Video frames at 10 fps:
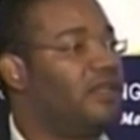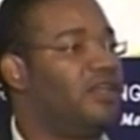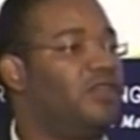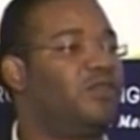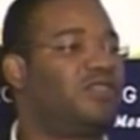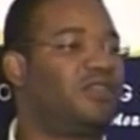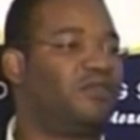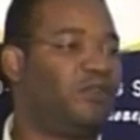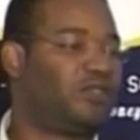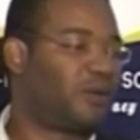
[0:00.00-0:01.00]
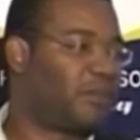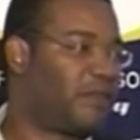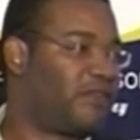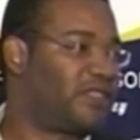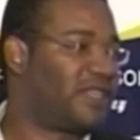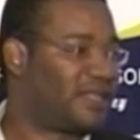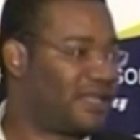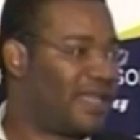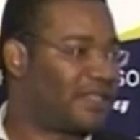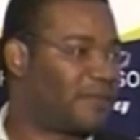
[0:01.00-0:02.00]
they're using the future profits that's
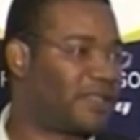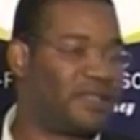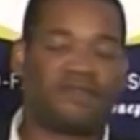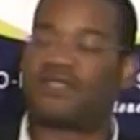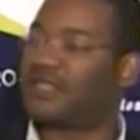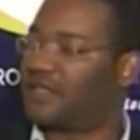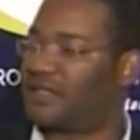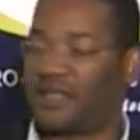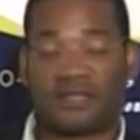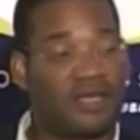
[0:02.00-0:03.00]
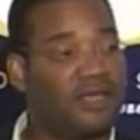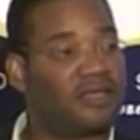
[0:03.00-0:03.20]
expected of 60 cents,